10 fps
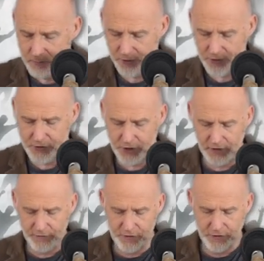But the
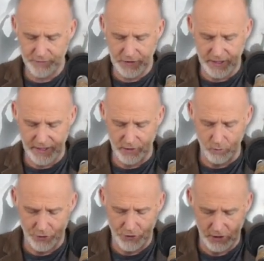servants of the
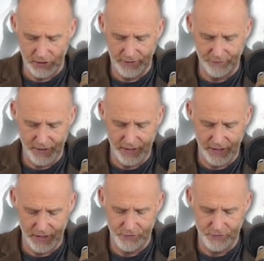king would not lift their
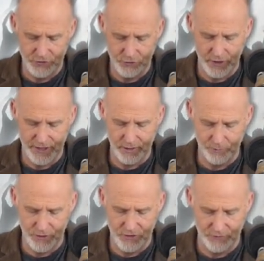hands to strike the
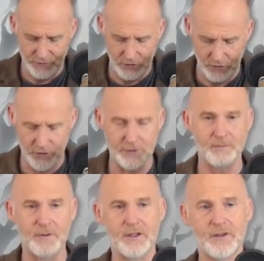priests of the Lord.
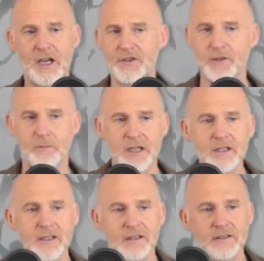That's
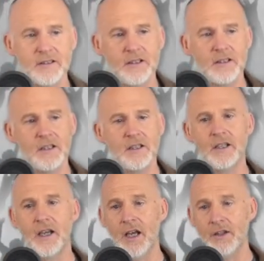amazing.
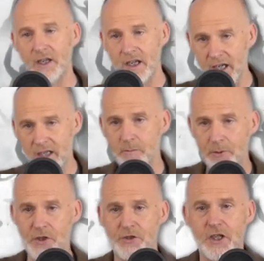And in
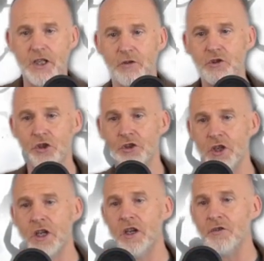
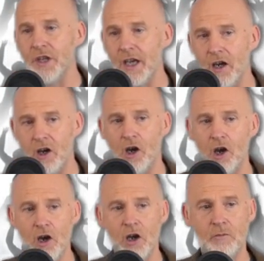persecution, there
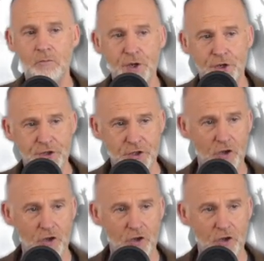are mercy